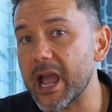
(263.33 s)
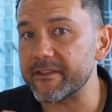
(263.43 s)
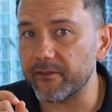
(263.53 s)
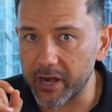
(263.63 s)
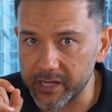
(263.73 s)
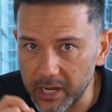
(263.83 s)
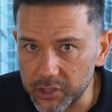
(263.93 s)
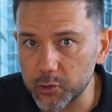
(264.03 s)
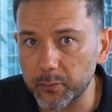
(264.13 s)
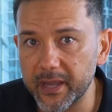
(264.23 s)
a
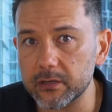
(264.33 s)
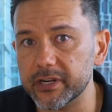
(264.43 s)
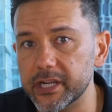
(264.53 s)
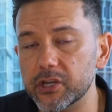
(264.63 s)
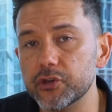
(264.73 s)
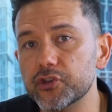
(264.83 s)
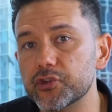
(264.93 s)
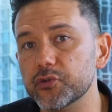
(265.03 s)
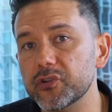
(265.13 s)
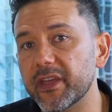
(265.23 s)
financial penalty
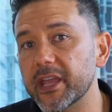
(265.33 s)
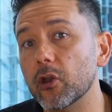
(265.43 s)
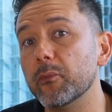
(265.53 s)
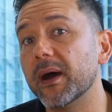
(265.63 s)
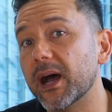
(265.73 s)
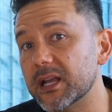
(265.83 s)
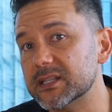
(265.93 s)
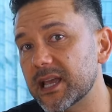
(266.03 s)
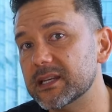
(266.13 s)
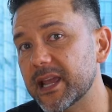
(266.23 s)
should they go
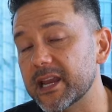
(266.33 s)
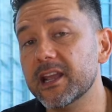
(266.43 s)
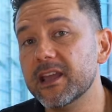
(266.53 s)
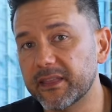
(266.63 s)
past that date.